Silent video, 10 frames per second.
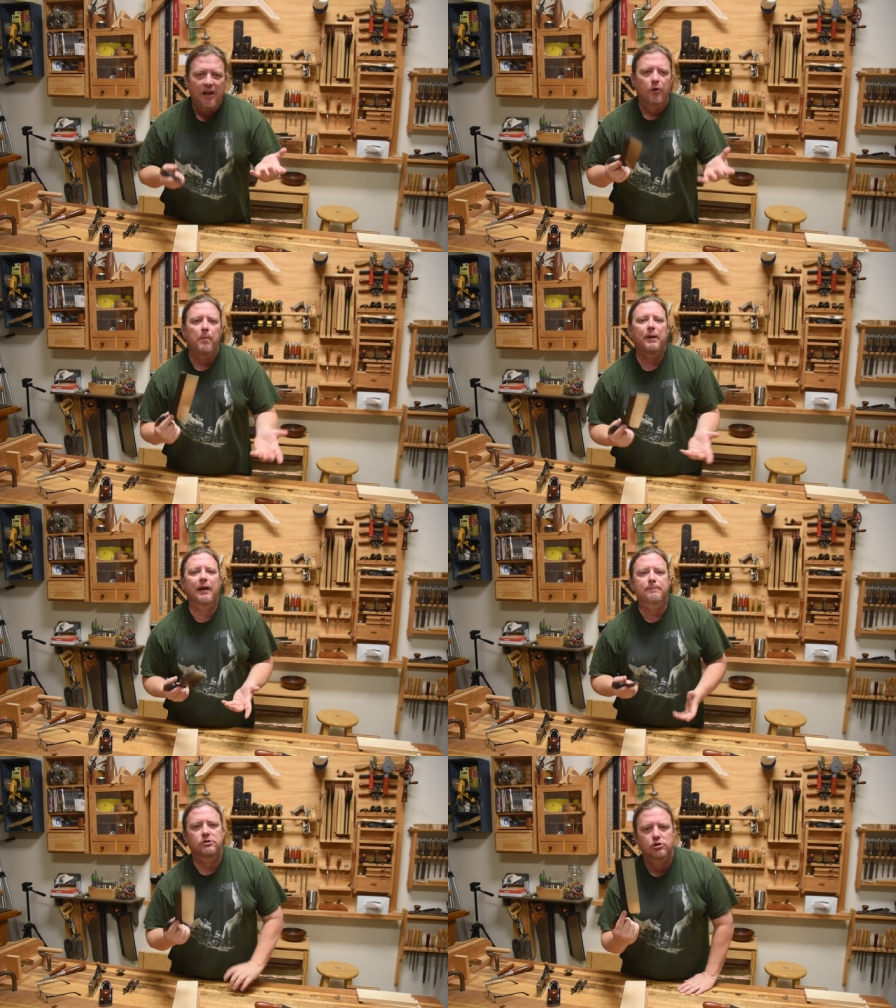it will
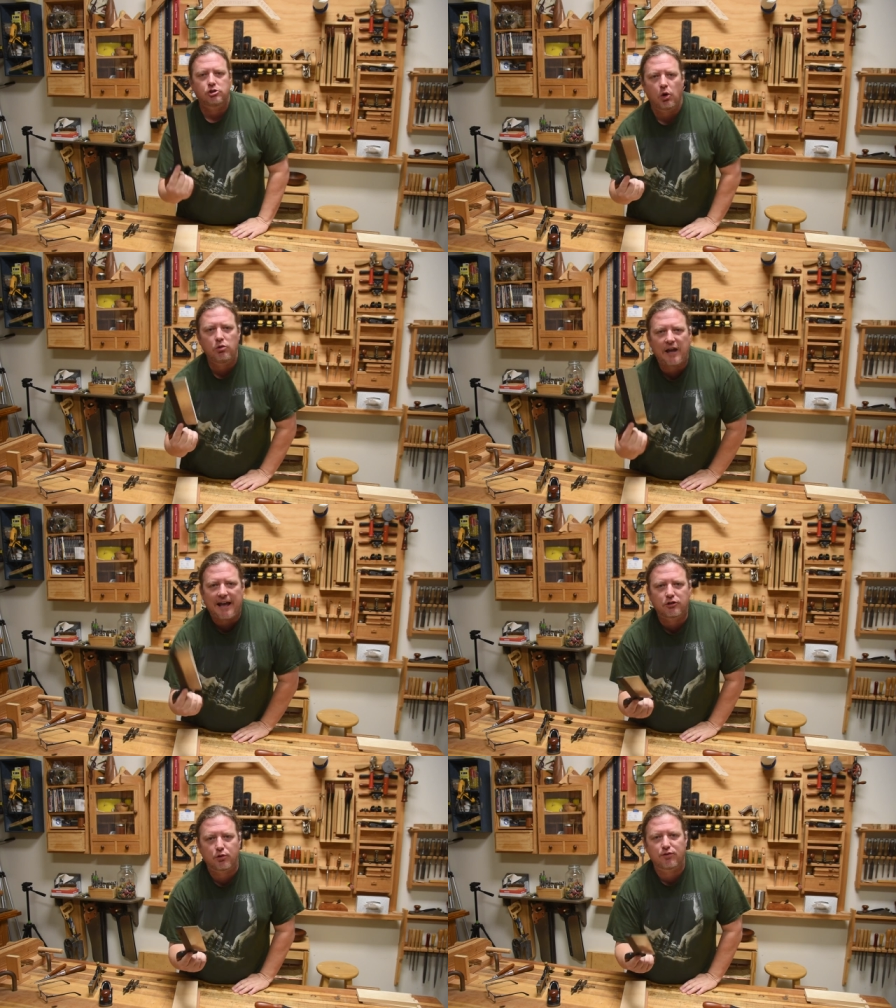become so
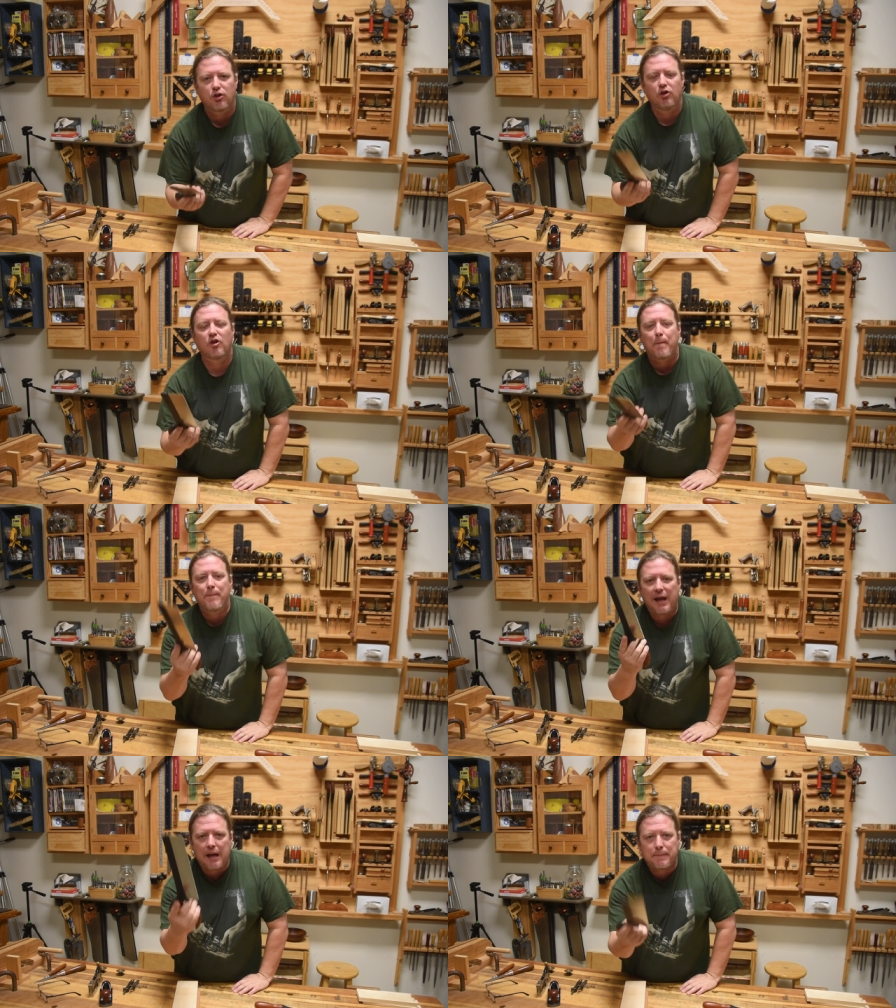natural for you to
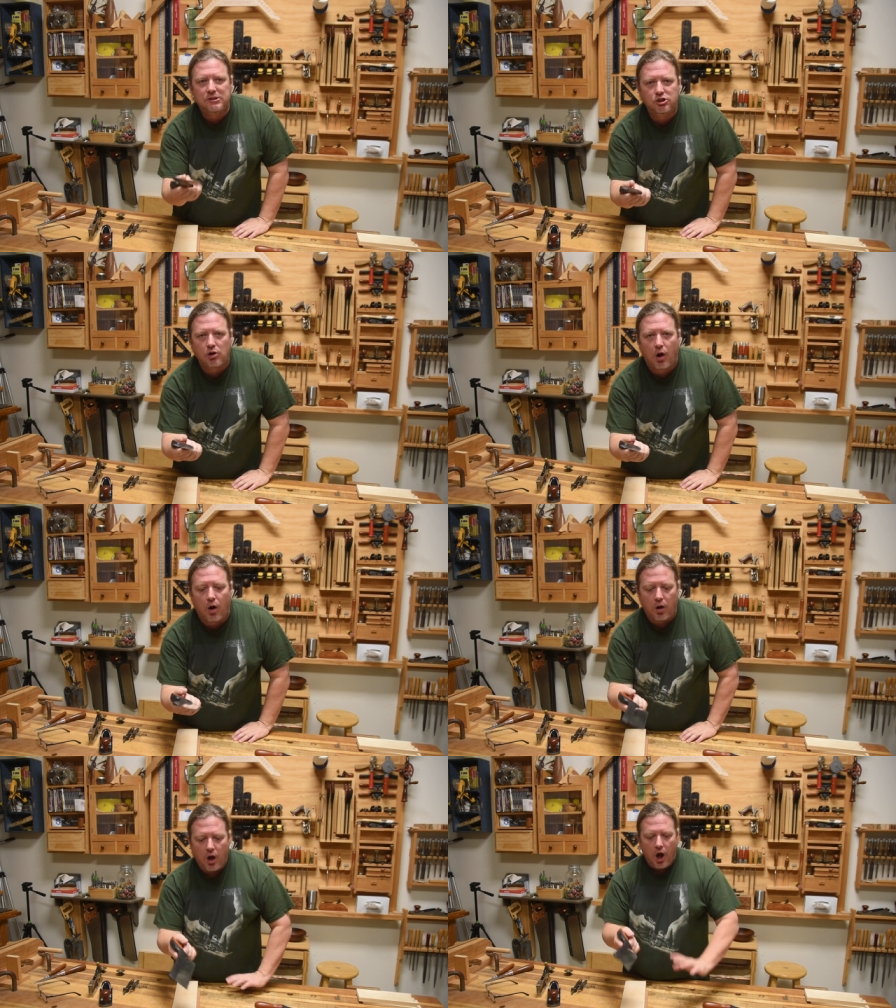pick up a
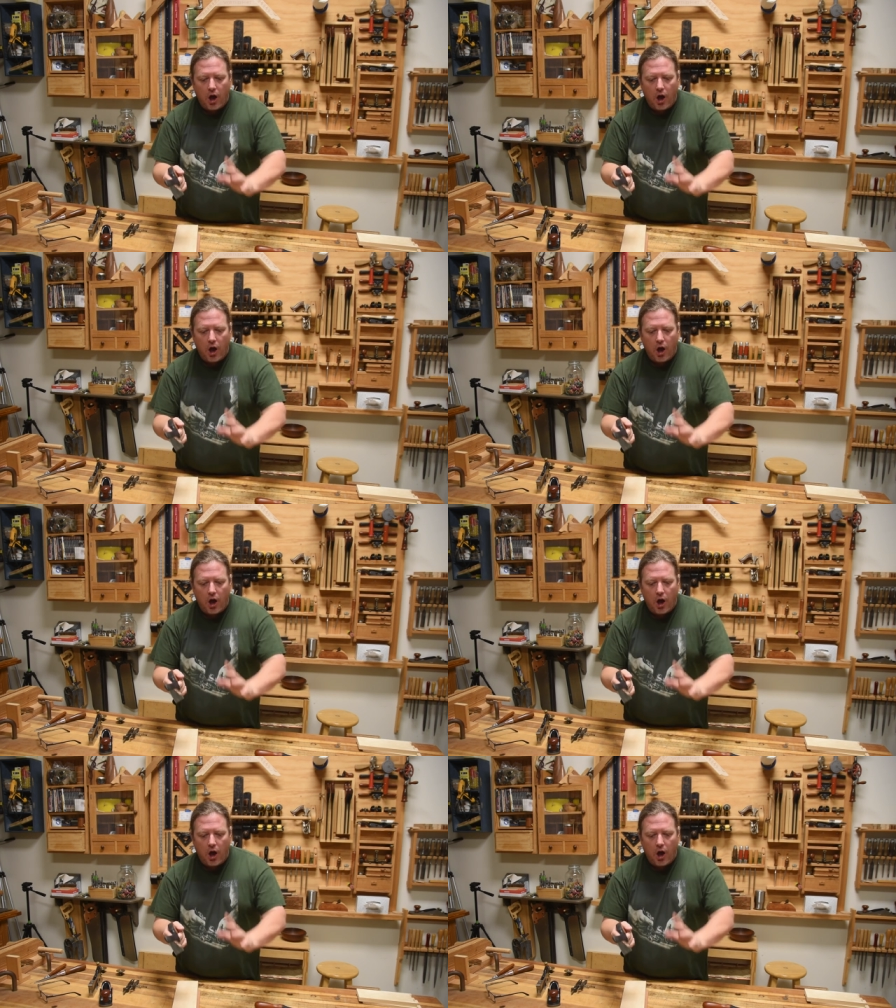saw,